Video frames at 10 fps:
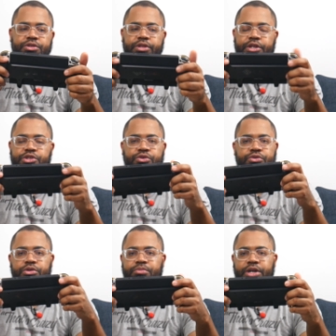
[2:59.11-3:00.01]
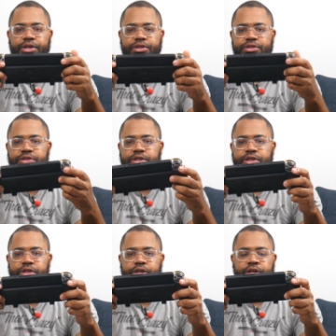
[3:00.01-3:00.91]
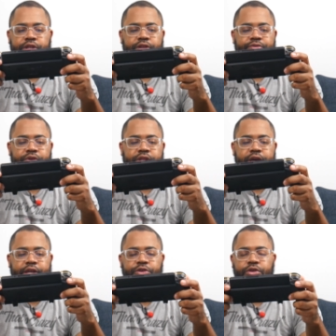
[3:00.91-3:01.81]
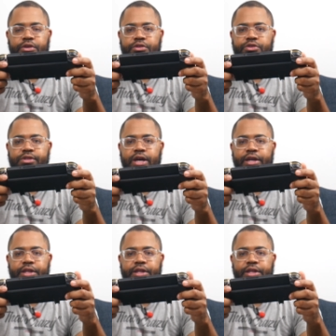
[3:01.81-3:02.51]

like shoulder buttons and different, like you could slide the